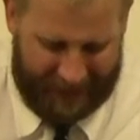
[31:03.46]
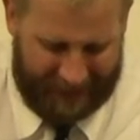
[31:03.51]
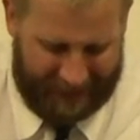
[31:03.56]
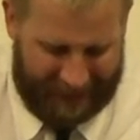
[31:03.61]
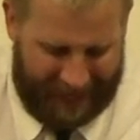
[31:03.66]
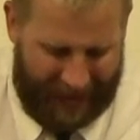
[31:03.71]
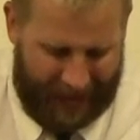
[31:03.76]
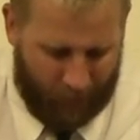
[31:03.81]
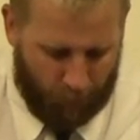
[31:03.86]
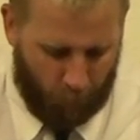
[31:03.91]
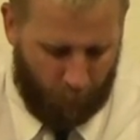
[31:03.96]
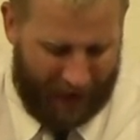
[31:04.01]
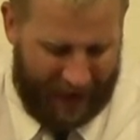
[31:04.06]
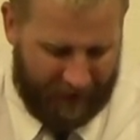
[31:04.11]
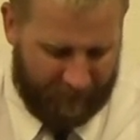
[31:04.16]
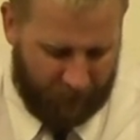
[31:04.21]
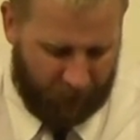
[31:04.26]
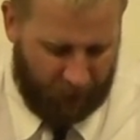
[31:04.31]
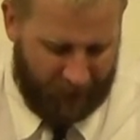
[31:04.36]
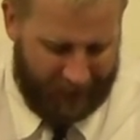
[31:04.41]
and not
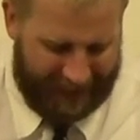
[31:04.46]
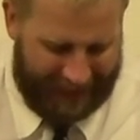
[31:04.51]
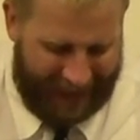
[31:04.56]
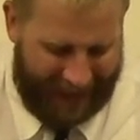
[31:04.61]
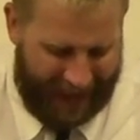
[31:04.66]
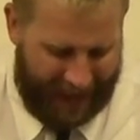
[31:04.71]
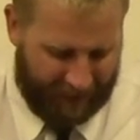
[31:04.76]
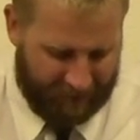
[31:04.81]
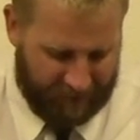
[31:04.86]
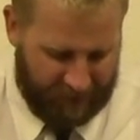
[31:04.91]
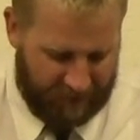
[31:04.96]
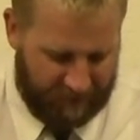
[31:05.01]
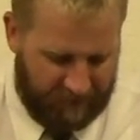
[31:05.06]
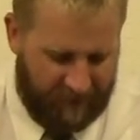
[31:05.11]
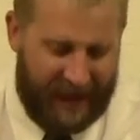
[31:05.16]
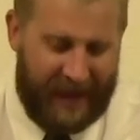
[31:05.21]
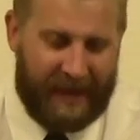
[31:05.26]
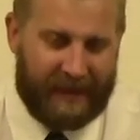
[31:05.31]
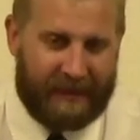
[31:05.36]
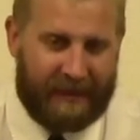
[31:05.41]
waver and have the
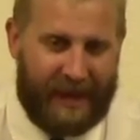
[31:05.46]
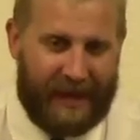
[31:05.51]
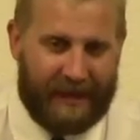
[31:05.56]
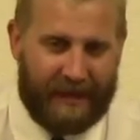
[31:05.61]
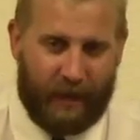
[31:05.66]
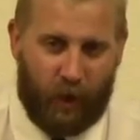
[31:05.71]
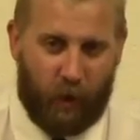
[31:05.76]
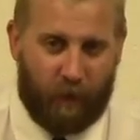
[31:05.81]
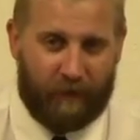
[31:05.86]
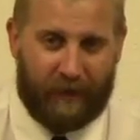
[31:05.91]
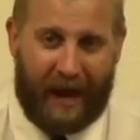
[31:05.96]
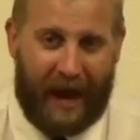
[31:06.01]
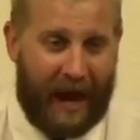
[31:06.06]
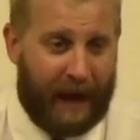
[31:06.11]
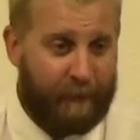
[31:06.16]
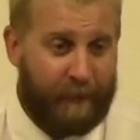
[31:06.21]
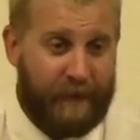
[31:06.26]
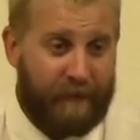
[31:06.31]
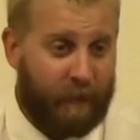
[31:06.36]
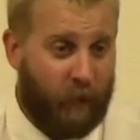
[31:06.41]
faith that, you know, if
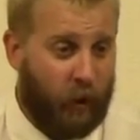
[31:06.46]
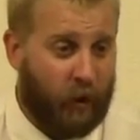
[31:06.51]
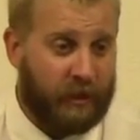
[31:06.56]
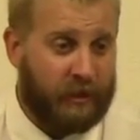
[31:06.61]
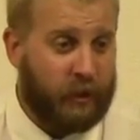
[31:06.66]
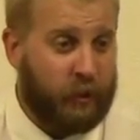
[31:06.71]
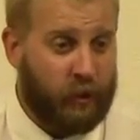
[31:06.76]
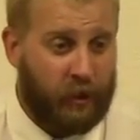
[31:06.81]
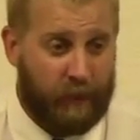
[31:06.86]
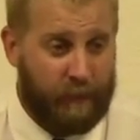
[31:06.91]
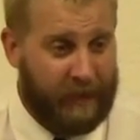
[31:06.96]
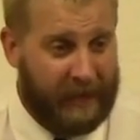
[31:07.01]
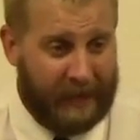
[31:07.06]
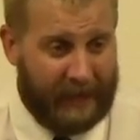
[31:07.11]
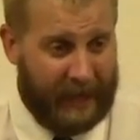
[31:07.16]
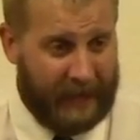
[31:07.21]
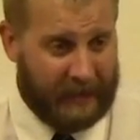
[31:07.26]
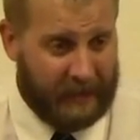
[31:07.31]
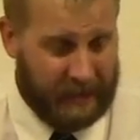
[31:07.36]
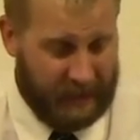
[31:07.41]
God be for us, who can be
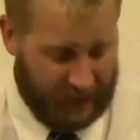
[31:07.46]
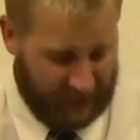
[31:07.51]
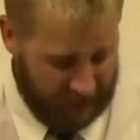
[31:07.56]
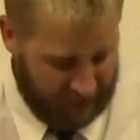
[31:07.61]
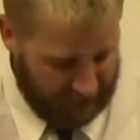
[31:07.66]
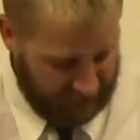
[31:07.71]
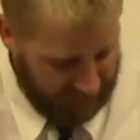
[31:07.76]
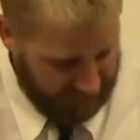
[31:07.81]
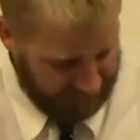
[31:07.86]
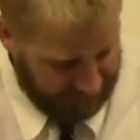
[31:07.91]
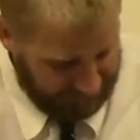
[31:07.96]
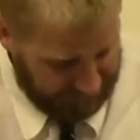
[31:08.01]
against us?